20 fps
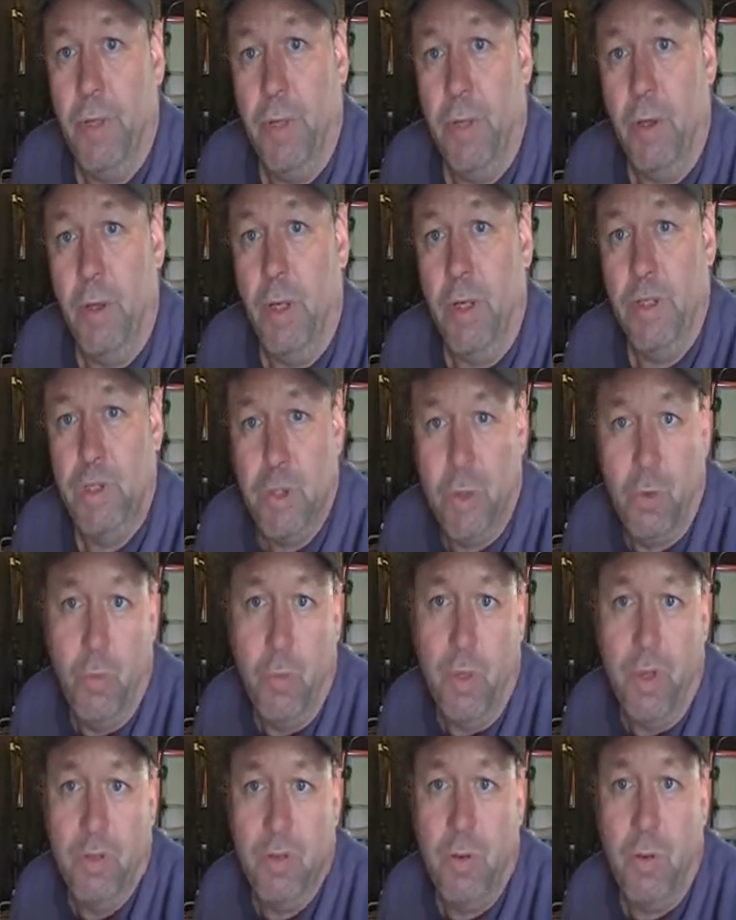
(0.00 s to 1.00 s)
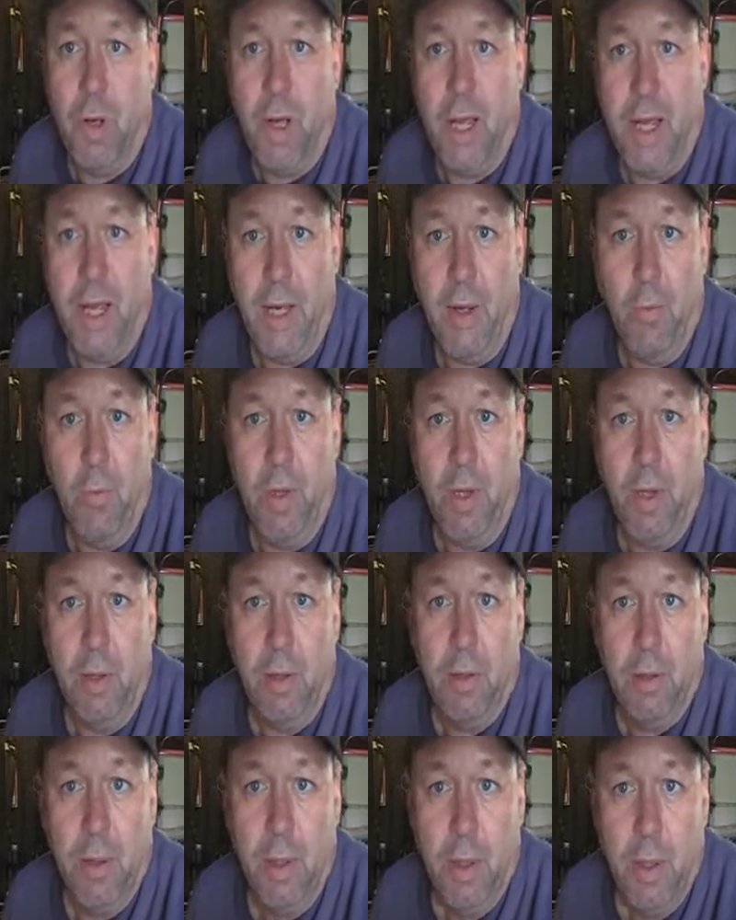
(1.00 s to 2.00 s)
You know, I should have went to a high
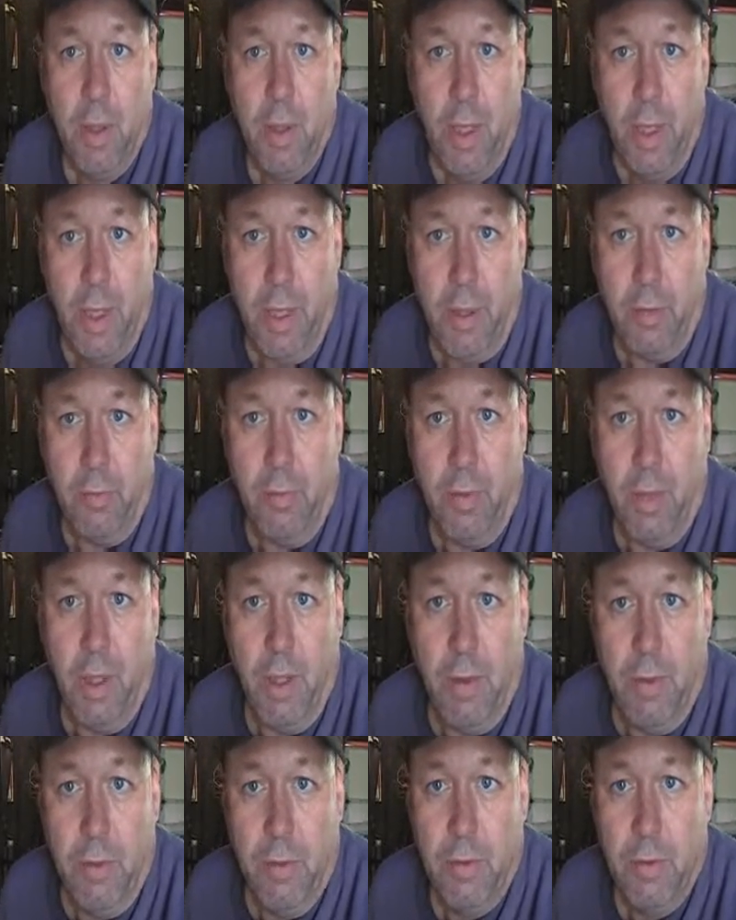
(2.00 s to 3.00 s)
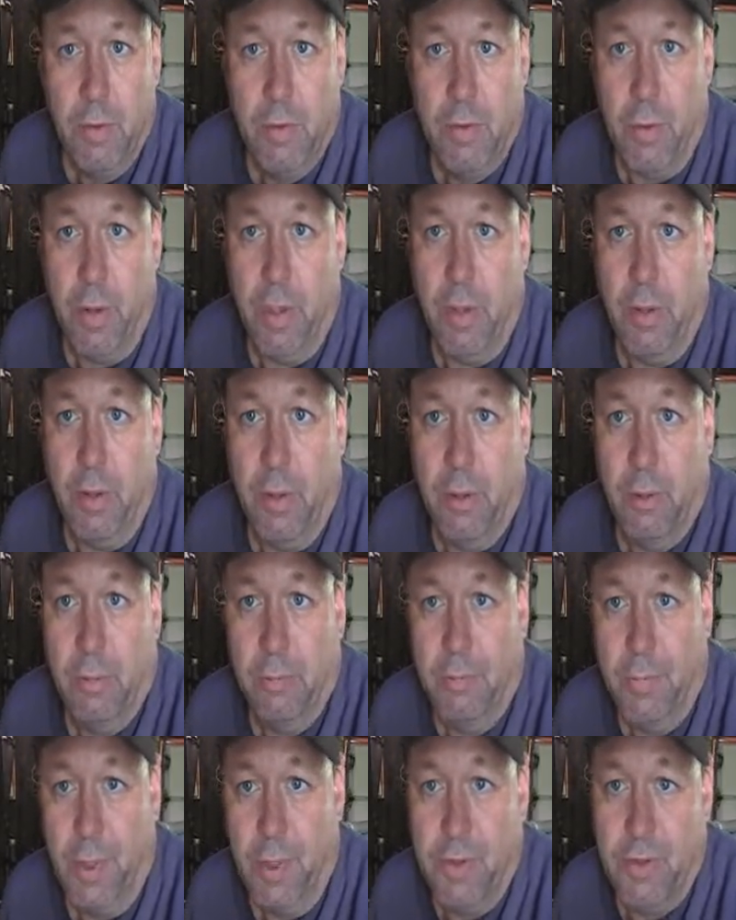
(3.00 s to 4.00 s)
wing aileron trainer
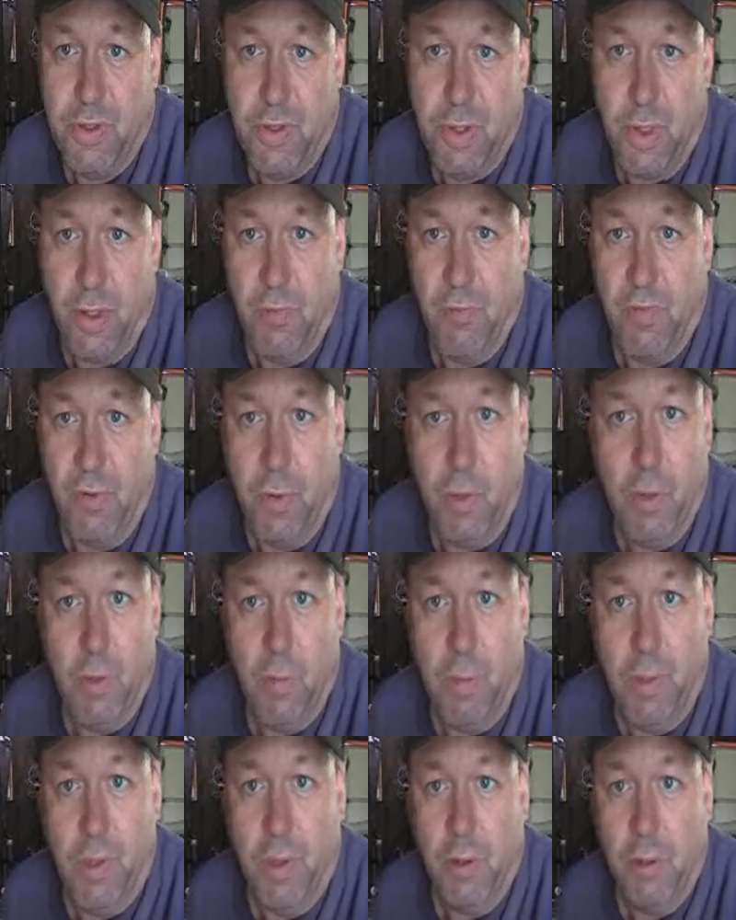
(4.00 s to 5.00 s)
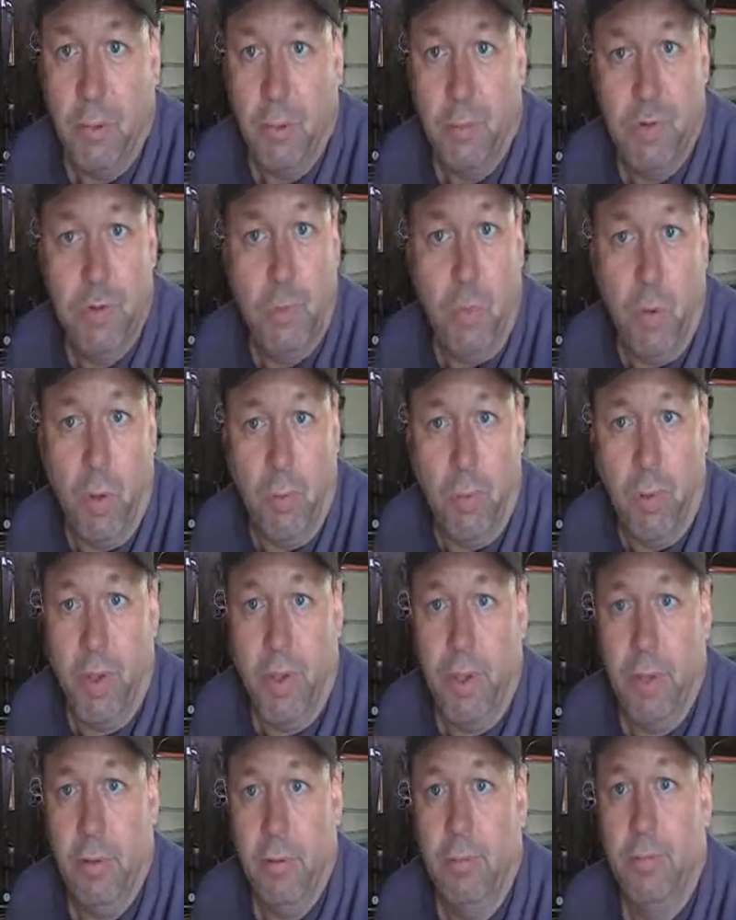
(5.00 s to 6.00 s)
instead of a low wing sport
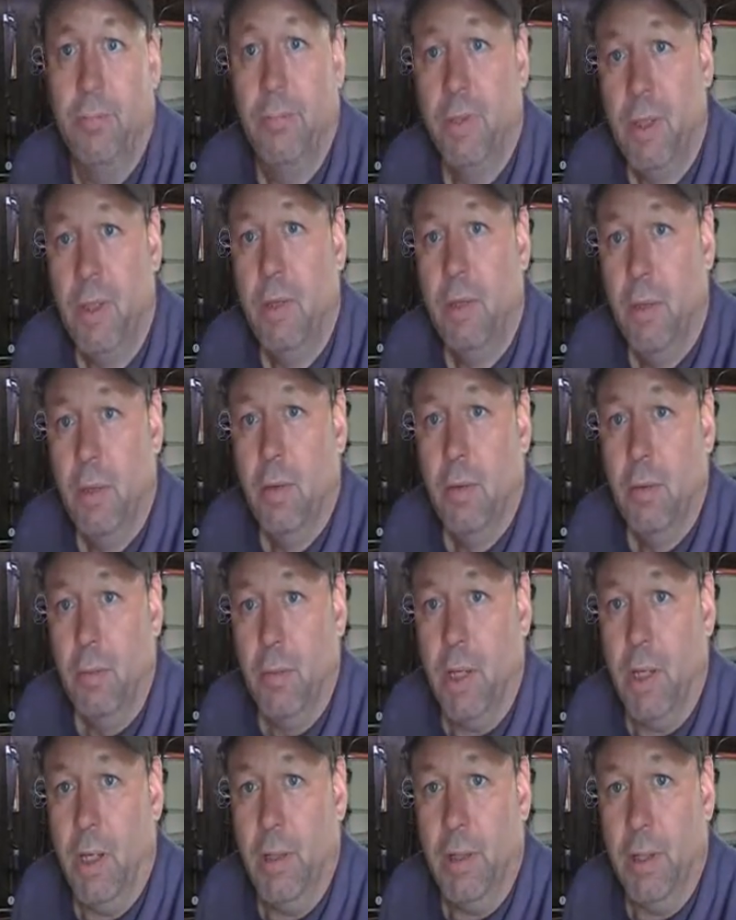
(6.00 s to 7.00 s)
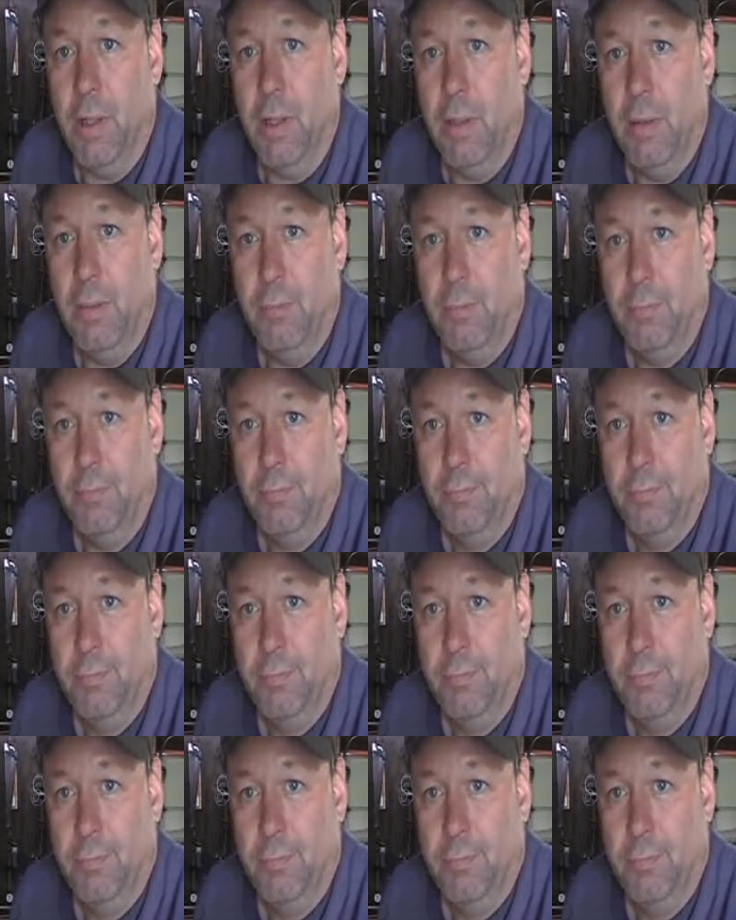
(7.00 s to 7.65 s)
plane. But I'll get it.